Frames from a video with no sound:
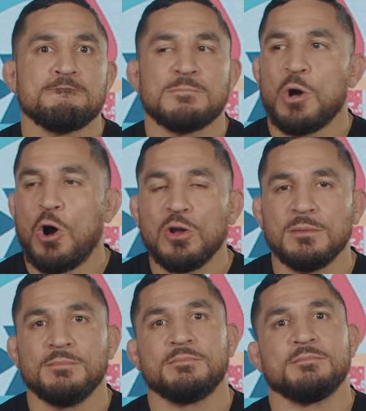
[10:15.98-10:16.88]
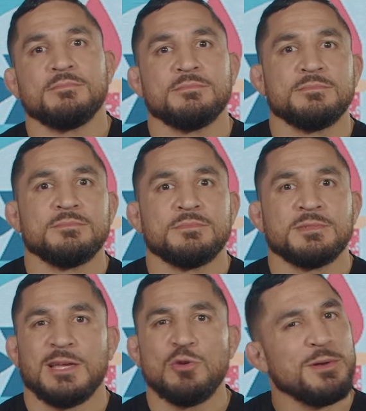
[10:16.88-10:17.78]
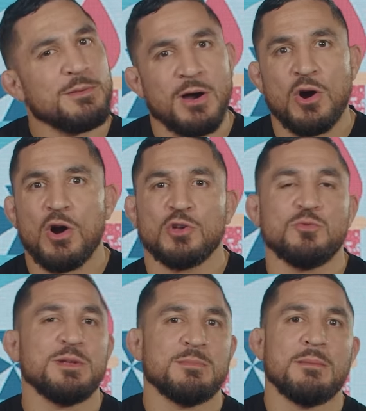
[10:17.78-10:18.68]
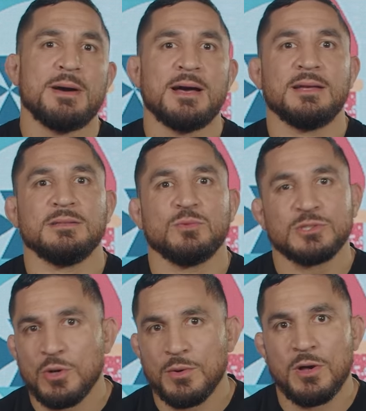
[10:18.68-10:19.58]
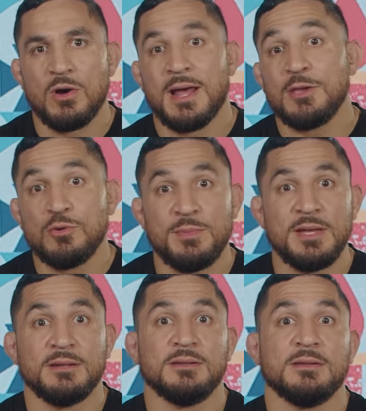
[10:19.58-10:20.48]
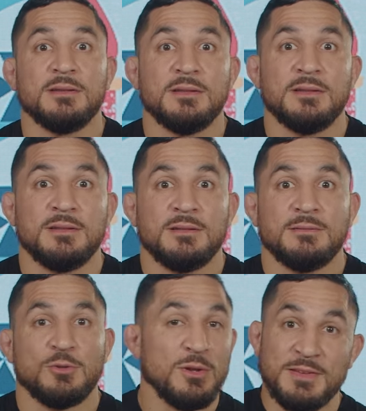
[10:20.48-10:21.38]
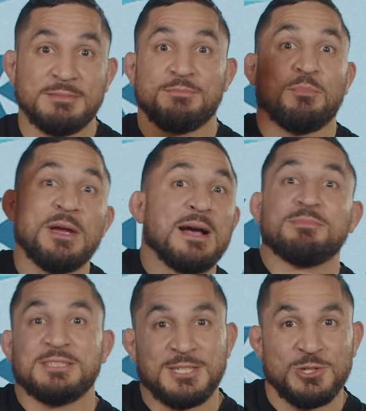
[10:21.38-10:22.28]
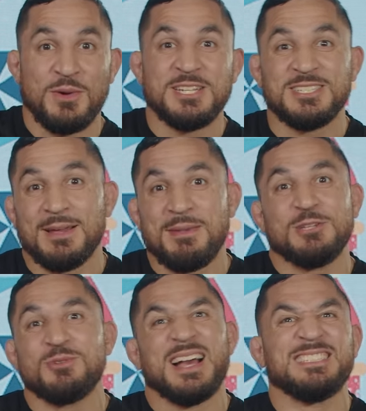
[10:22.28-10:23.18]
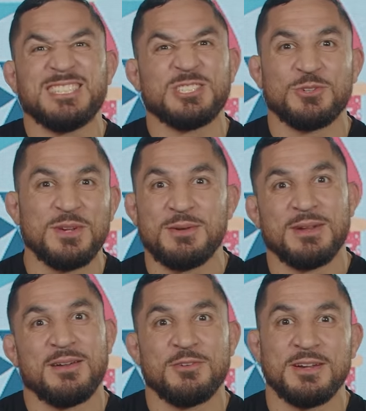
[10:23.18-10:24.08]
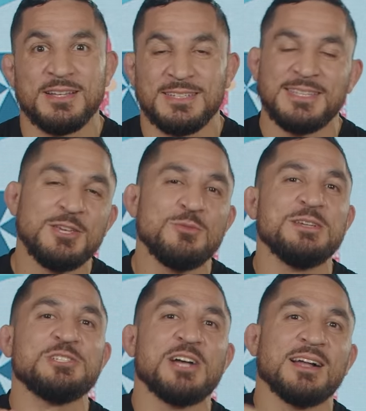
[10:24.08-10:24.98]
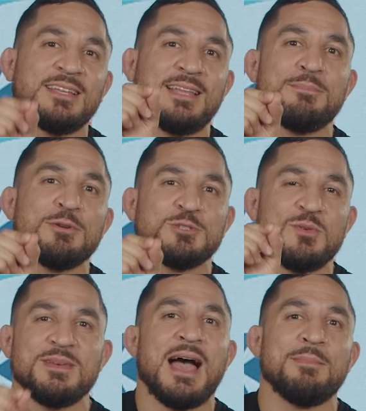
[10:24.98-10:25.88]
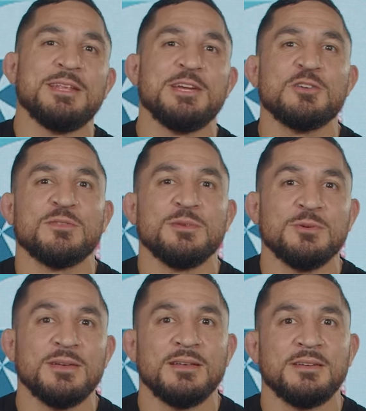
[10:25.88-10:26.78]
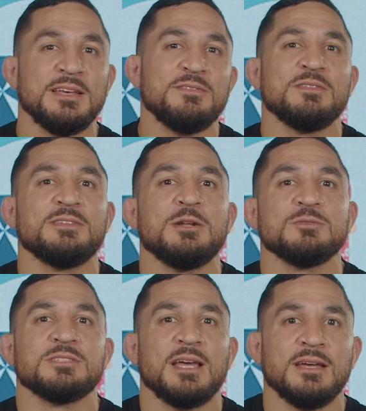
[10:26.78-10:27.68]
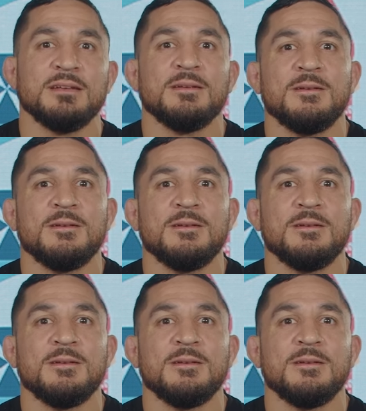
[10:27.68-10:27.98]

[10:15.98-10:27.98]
Call them. Say, you've been on my heart. You've been on my mind. What's going on? How you been? Don't even bring up the situation that made you guys disagree, whatever it is. I think you'll be shocked that that person will be happy to hear from you, even if they don't say it.